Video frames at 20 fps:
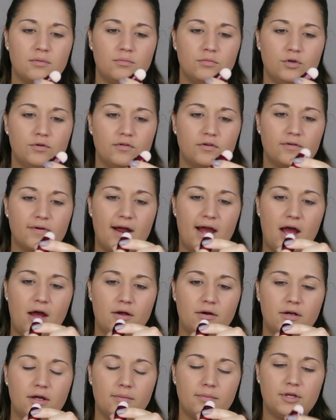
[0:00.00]
move it
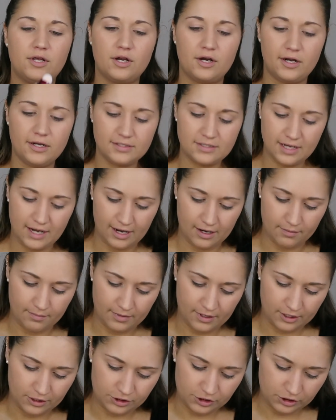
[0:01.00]
around. I'm curious at how
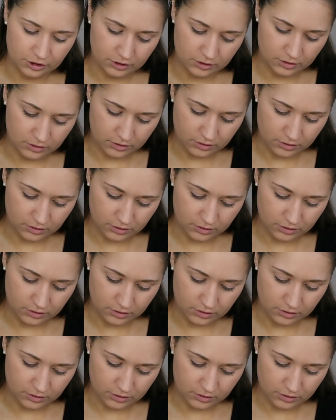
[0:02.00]
much